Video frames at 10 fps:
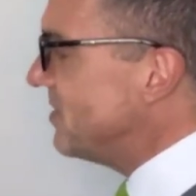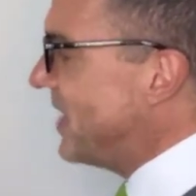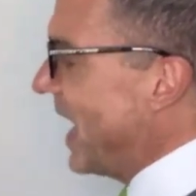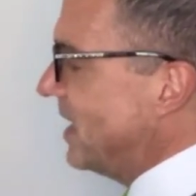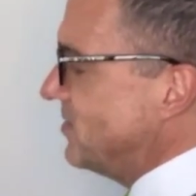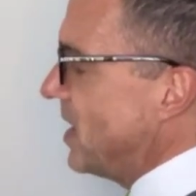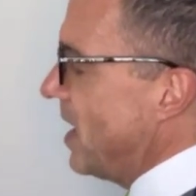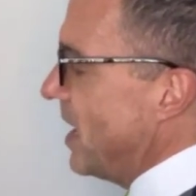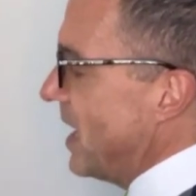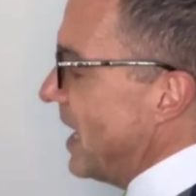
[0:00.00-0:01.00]

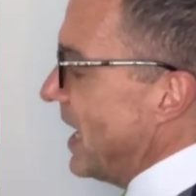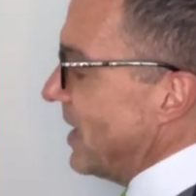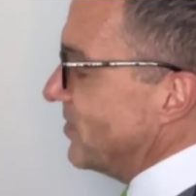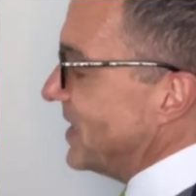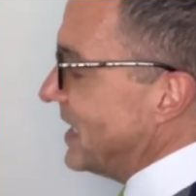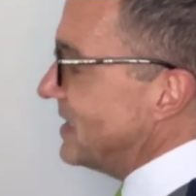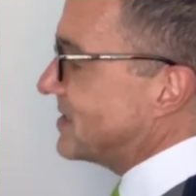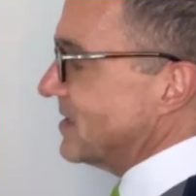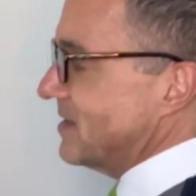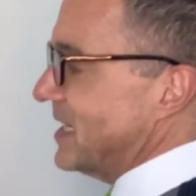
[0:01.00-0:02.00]
then
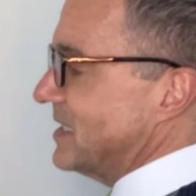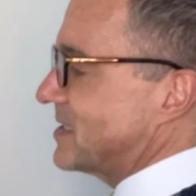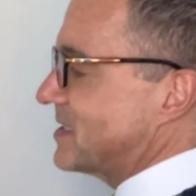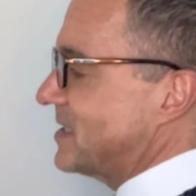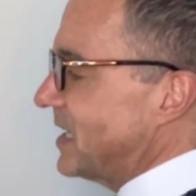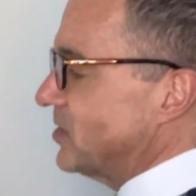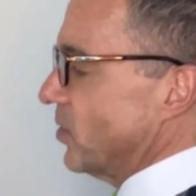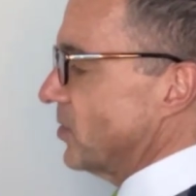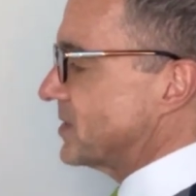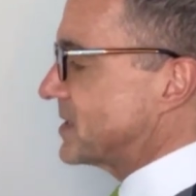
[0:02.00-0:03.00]
these
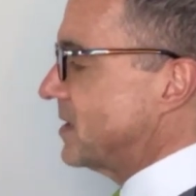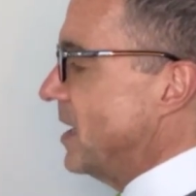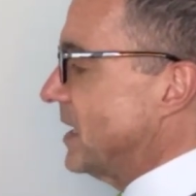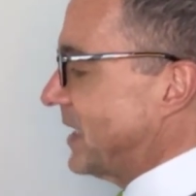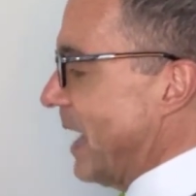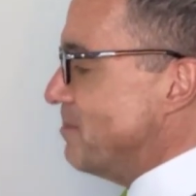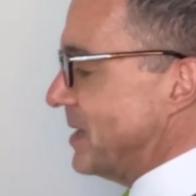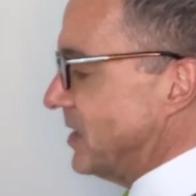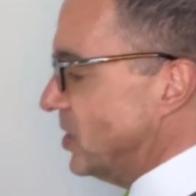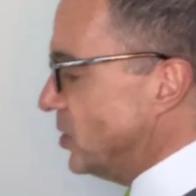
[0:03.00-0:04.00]
signals can
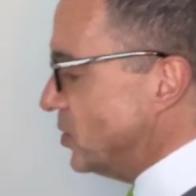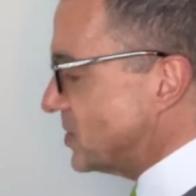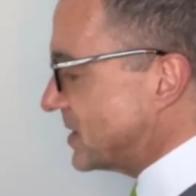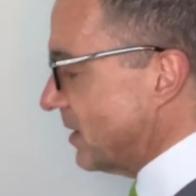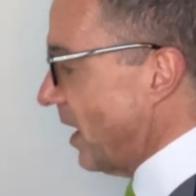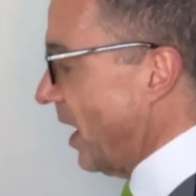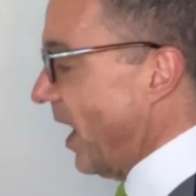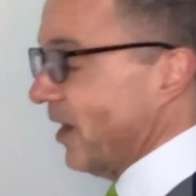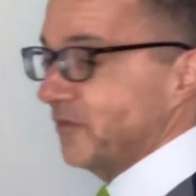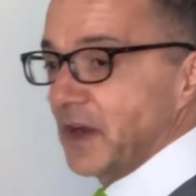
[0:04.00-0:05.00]
be used
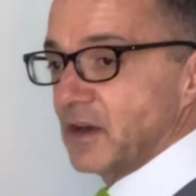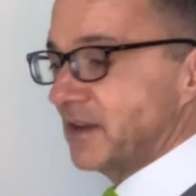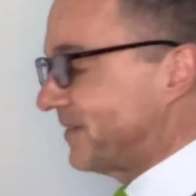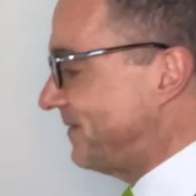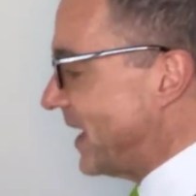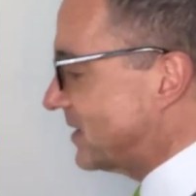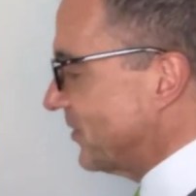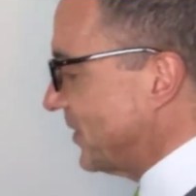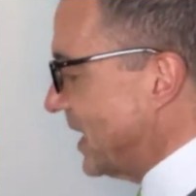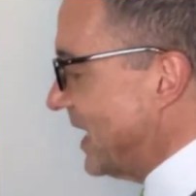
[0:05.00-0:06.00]
very
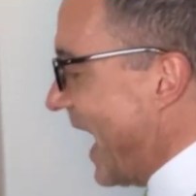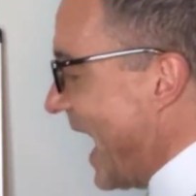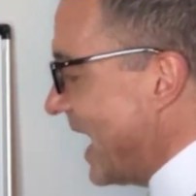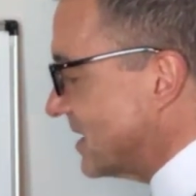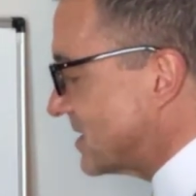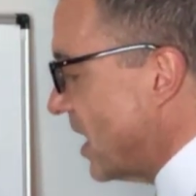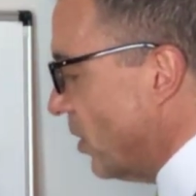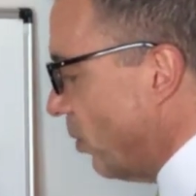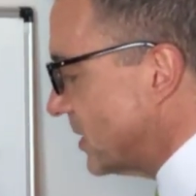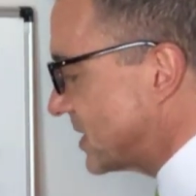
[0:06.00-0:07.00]
effectively as
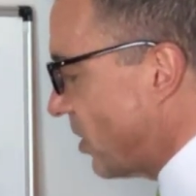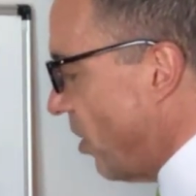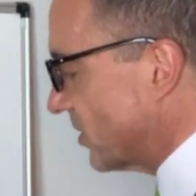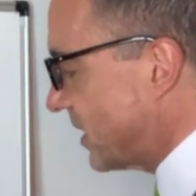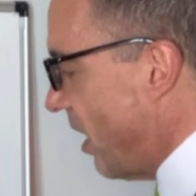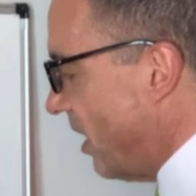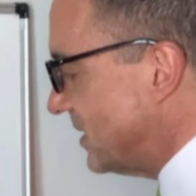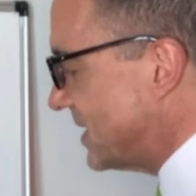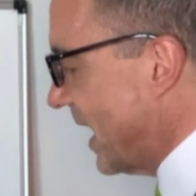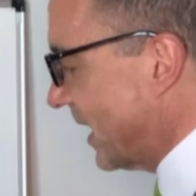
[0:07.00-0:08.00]
what's called
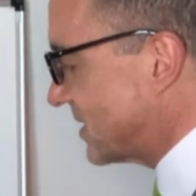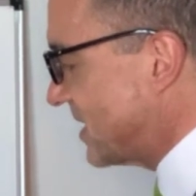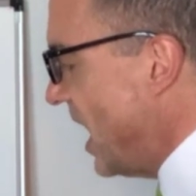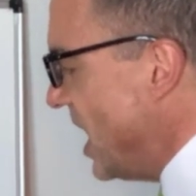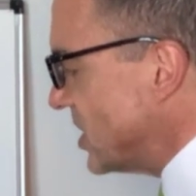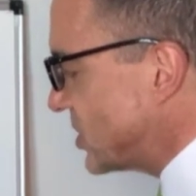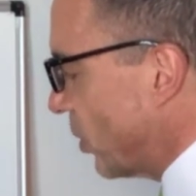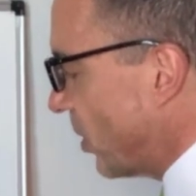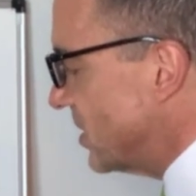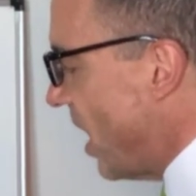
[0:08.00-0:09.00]
context.
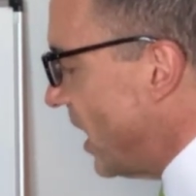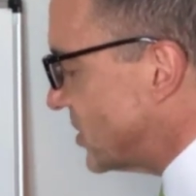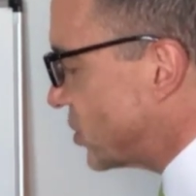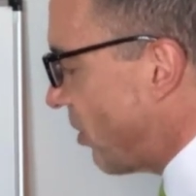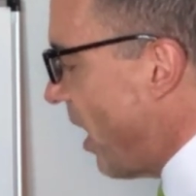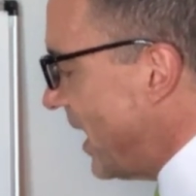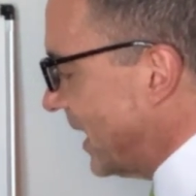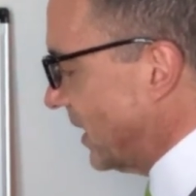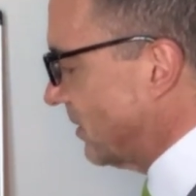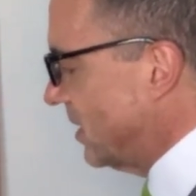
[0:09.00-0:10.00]
So we're not
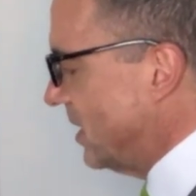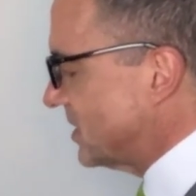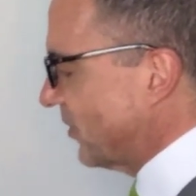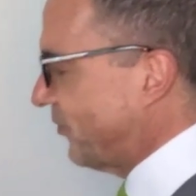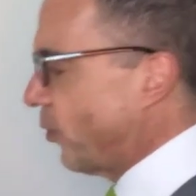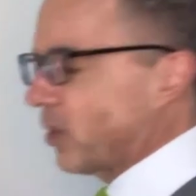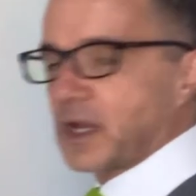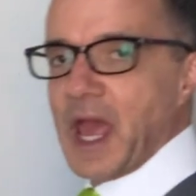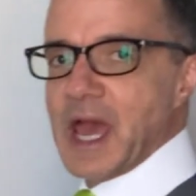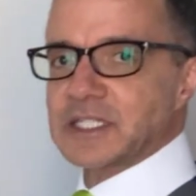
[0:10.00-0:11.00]
trying to
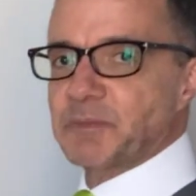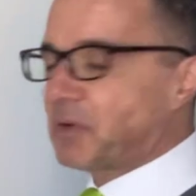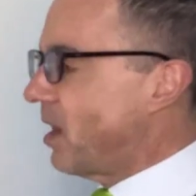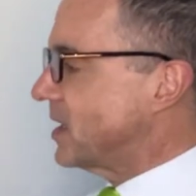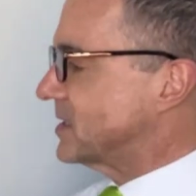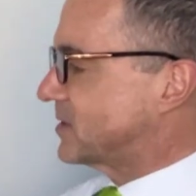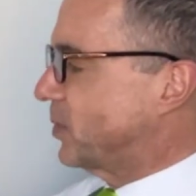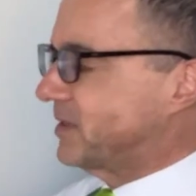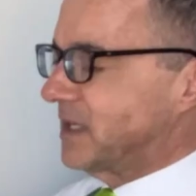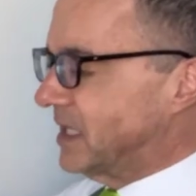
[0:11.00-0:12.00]
forecast price
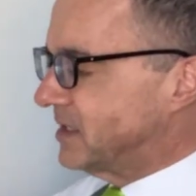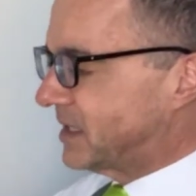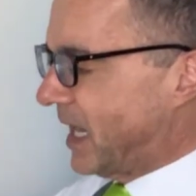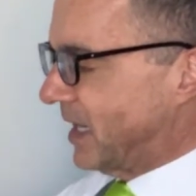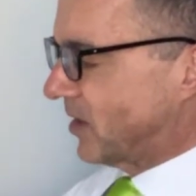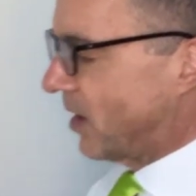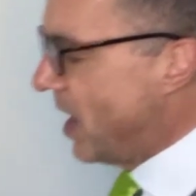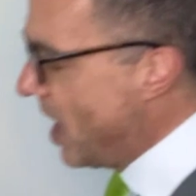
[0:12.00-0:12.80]
with the indicator.